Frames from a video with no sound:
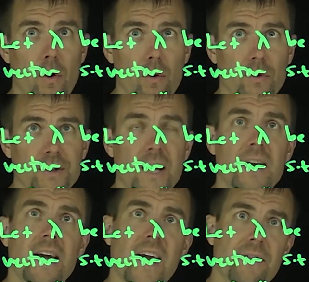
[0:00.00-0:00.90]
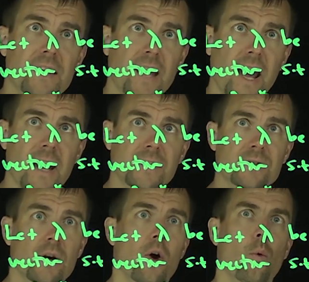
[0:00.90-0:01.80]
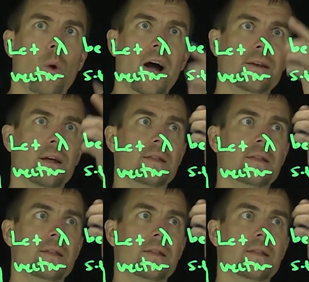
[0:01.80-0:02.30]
hold in the case when